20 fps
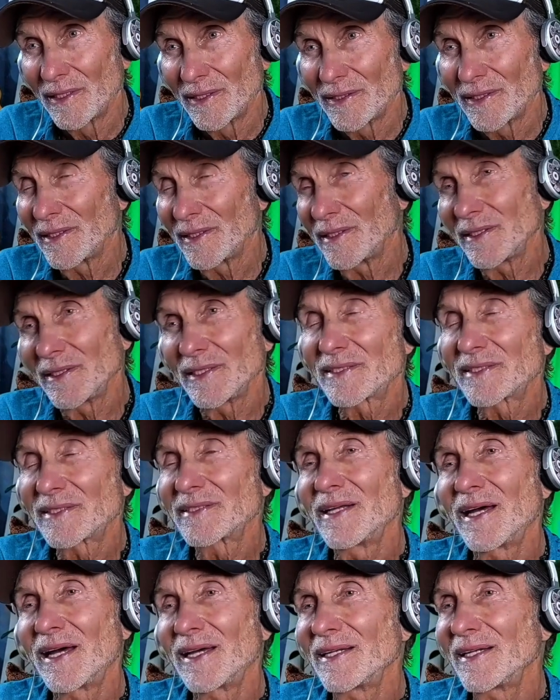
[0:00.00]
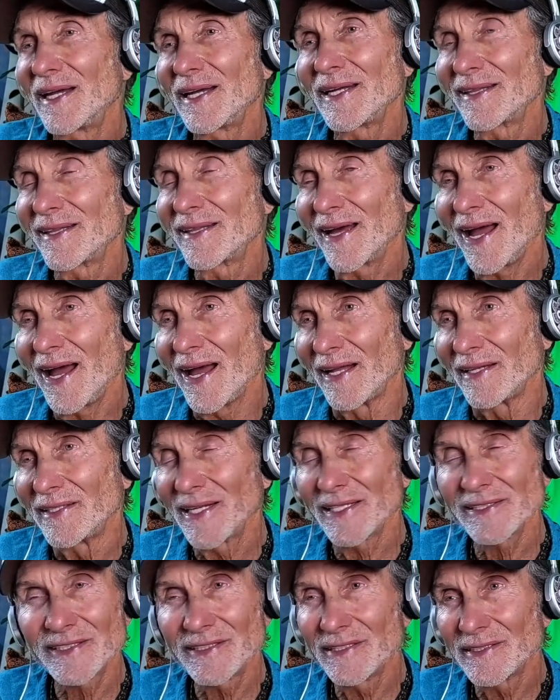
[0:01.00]
It's not like that.
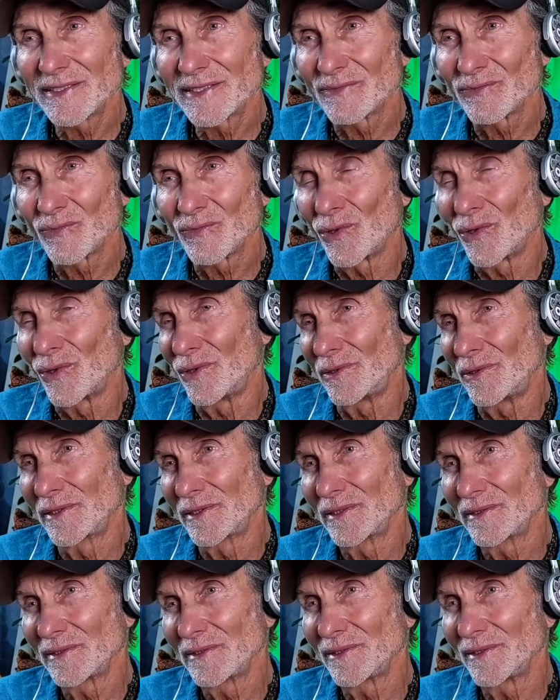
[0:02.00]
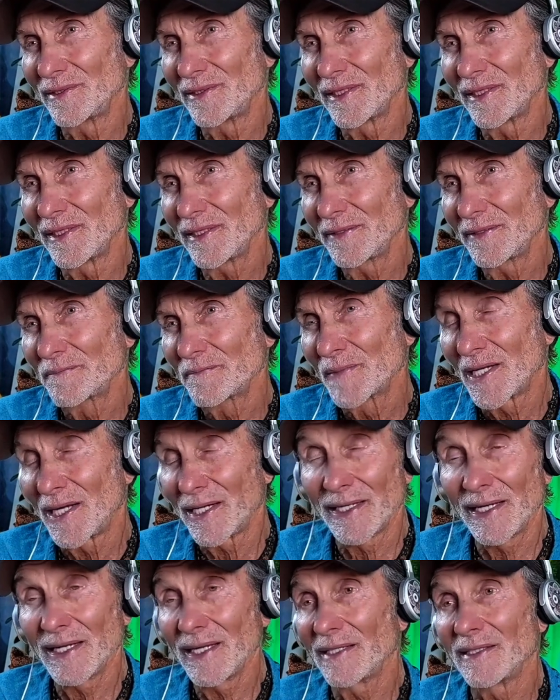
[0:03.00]
That's this world, you see.
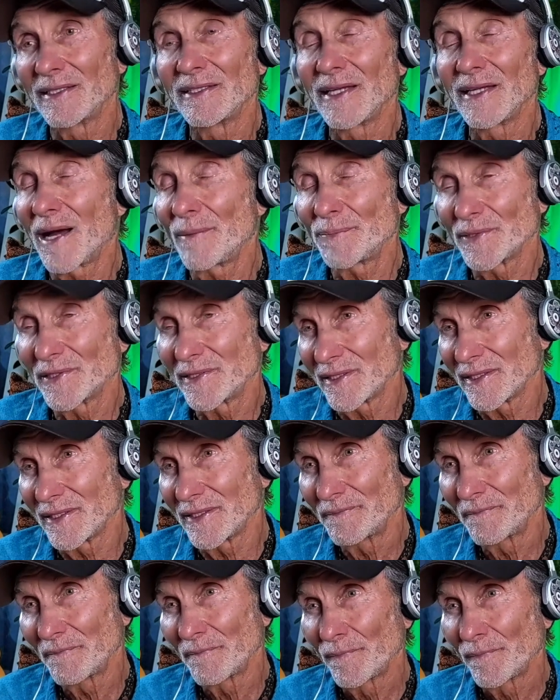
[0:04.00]
Again, the opposite.